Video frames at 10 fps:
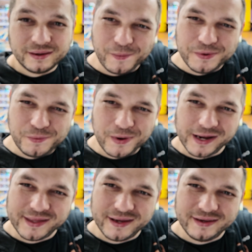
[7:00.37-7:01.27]
I wonder
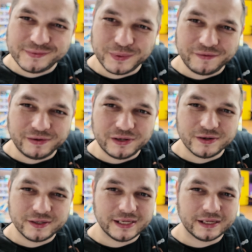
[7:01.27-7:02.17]
why that is. We'll have a
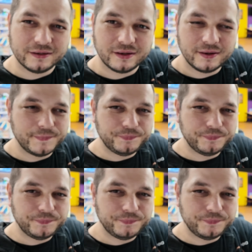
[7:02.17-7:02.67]
look. You can